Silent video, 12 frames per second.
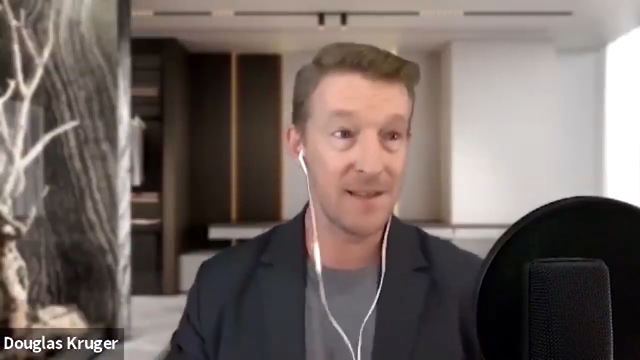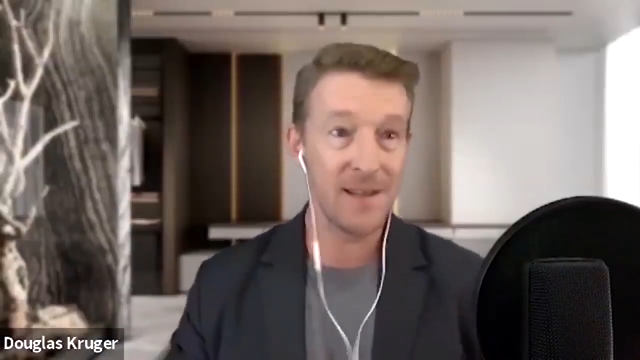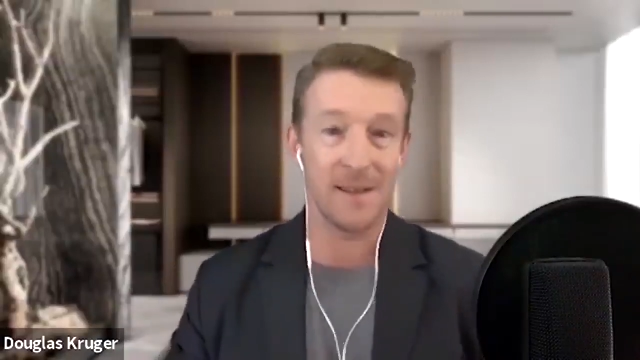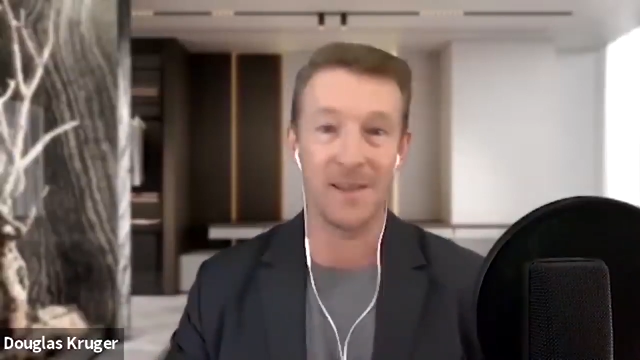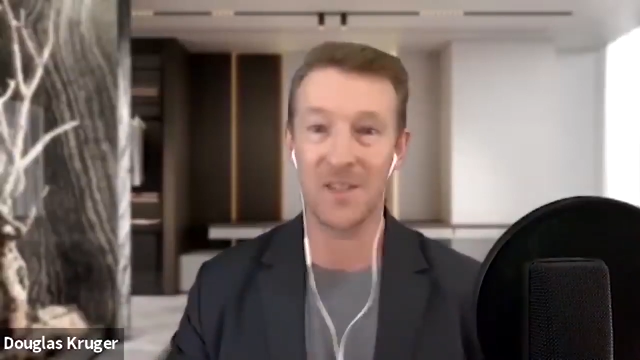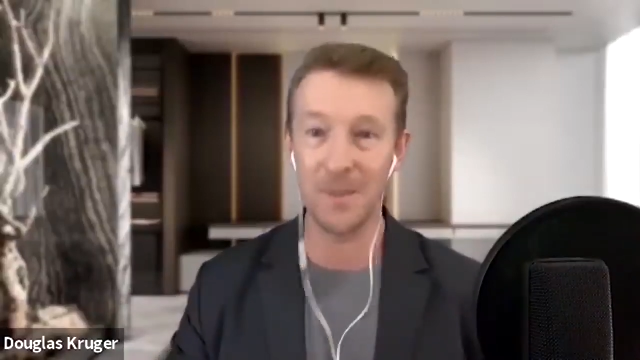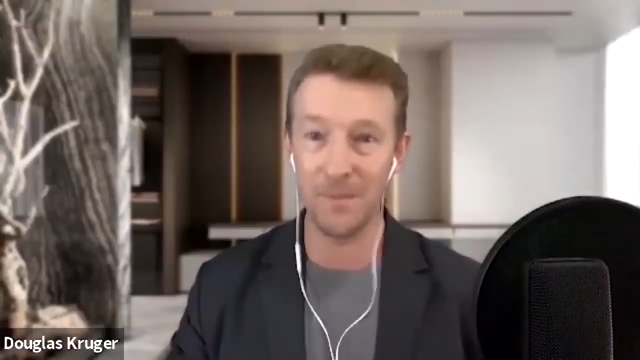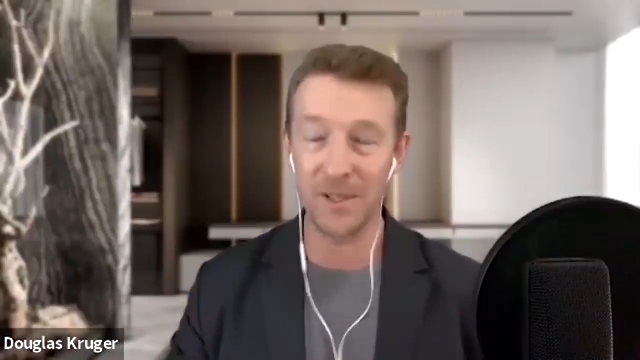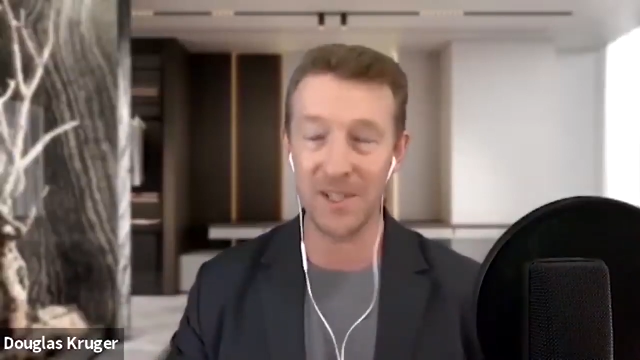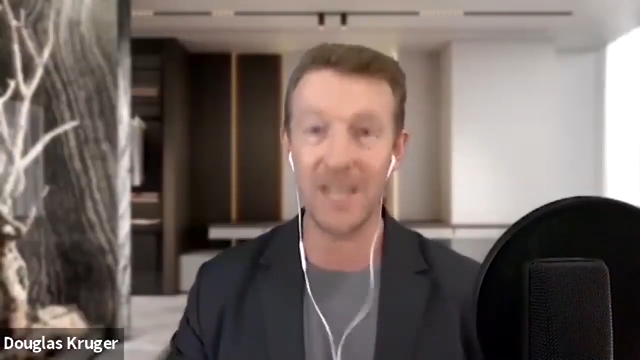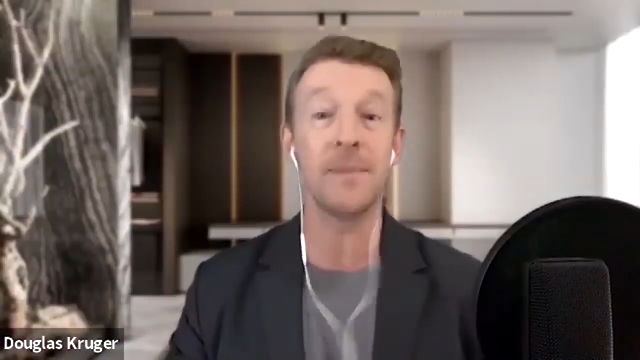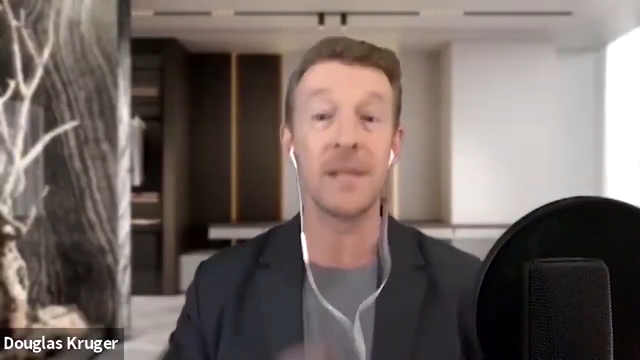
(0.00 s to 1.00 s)
The simple
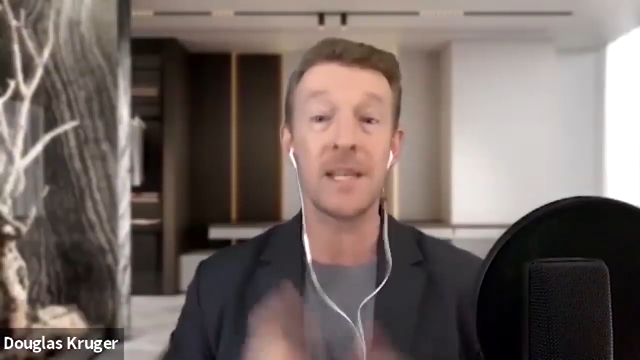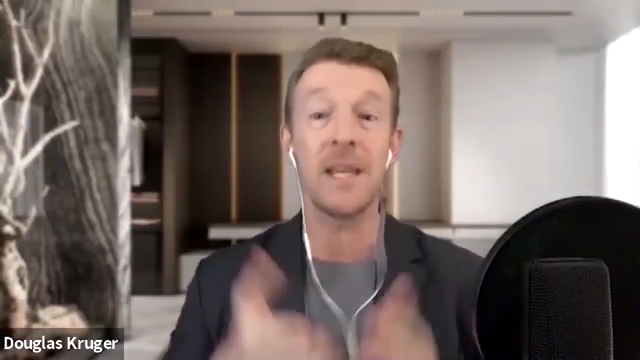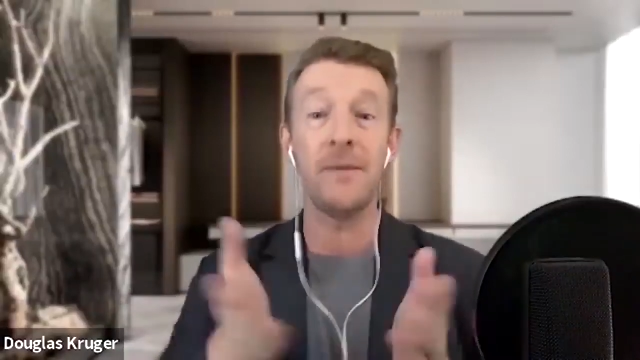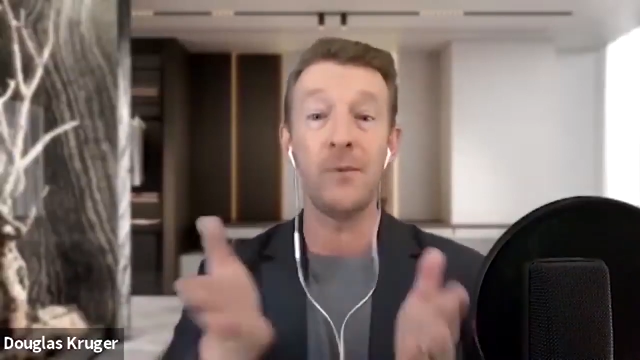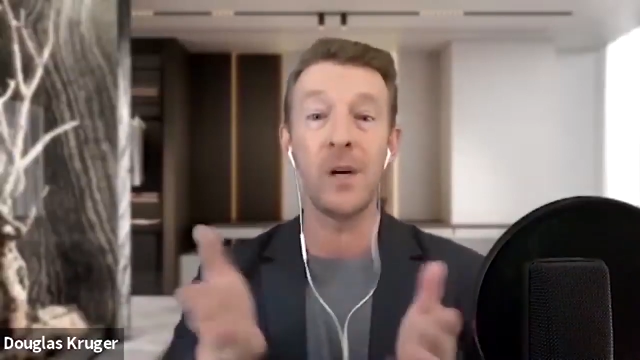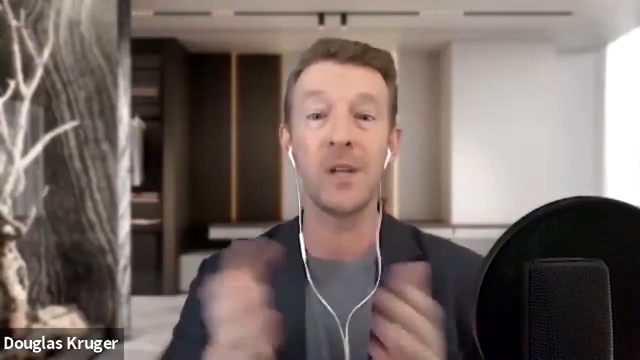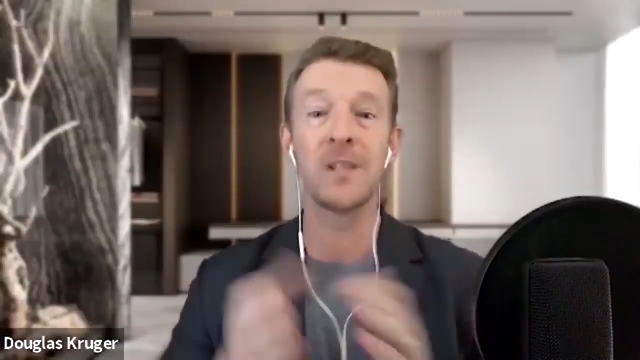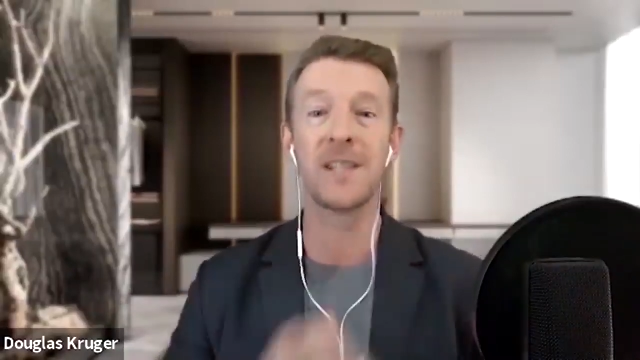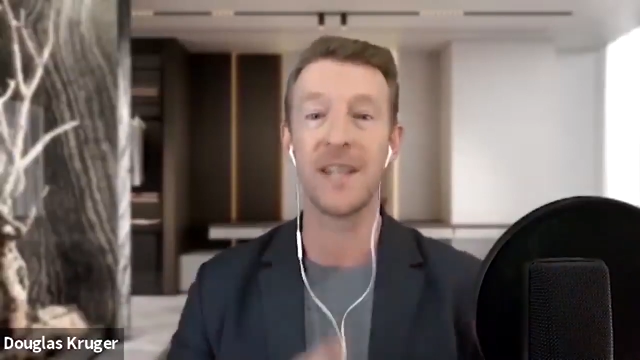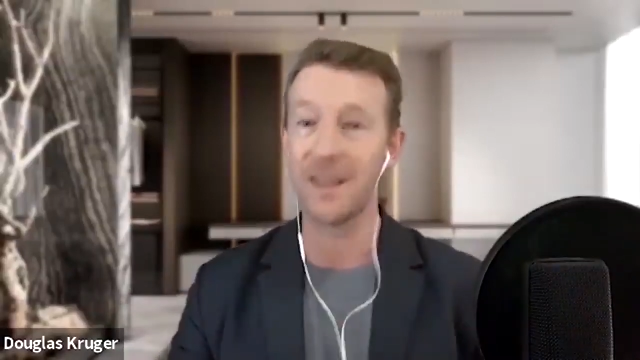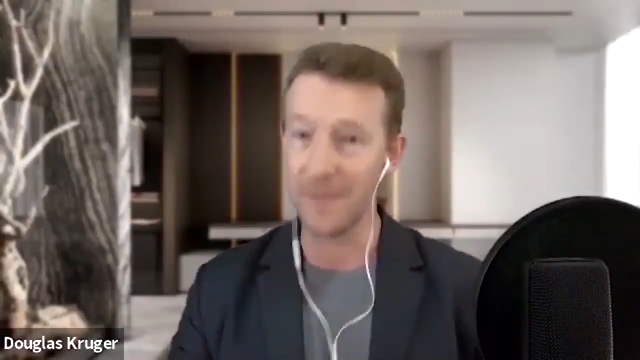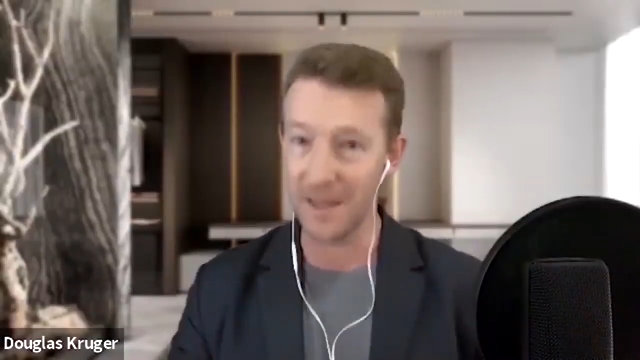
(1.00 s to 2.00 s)
statement, if we are to
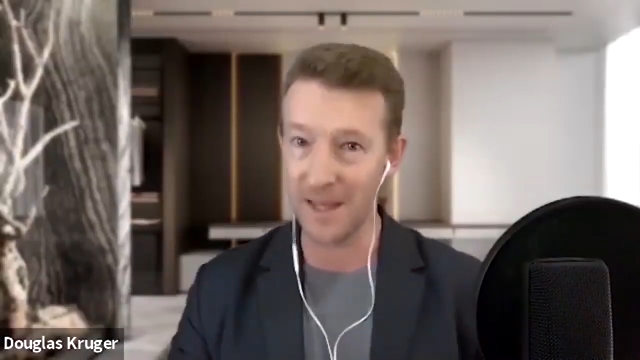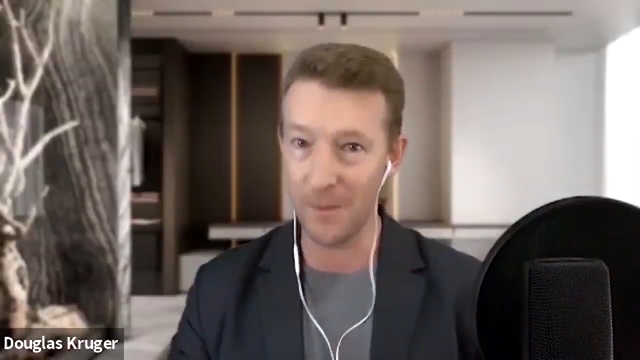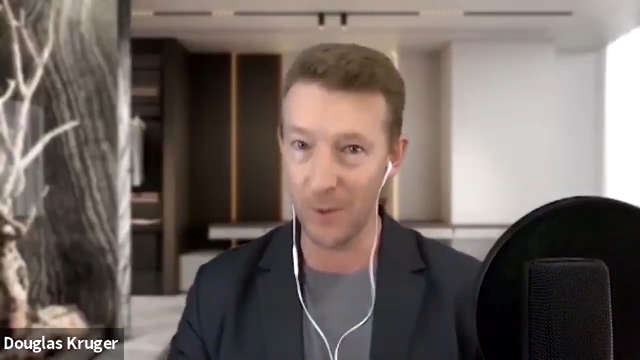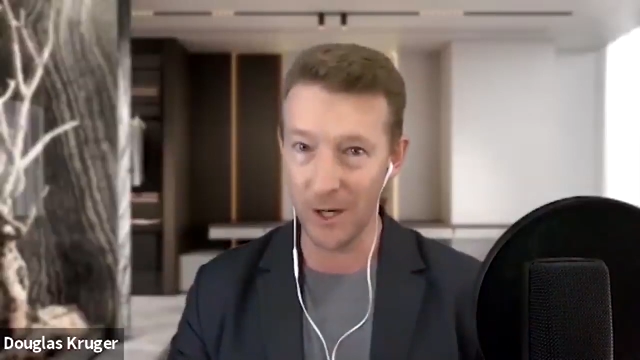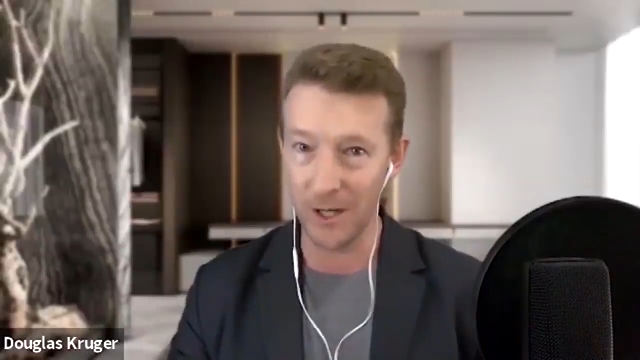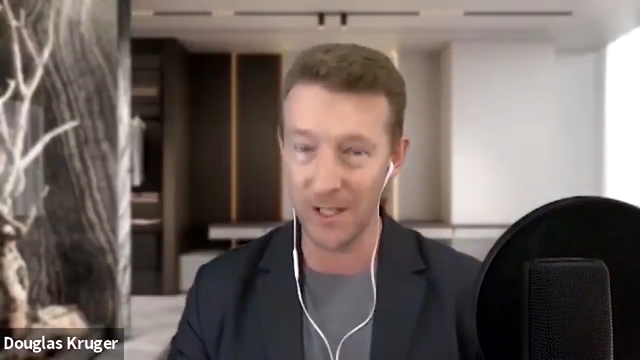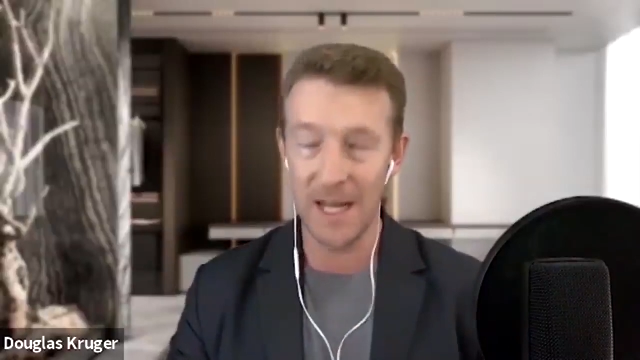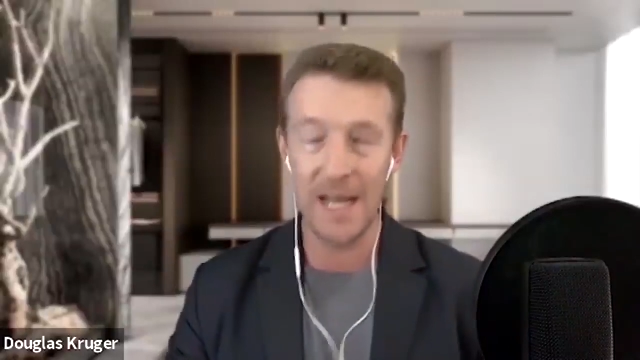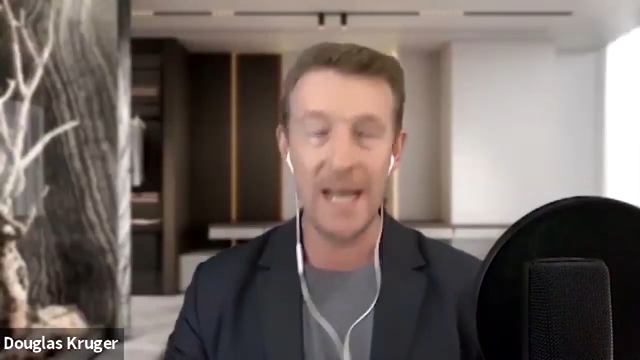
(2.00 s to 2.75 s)
take them at their word,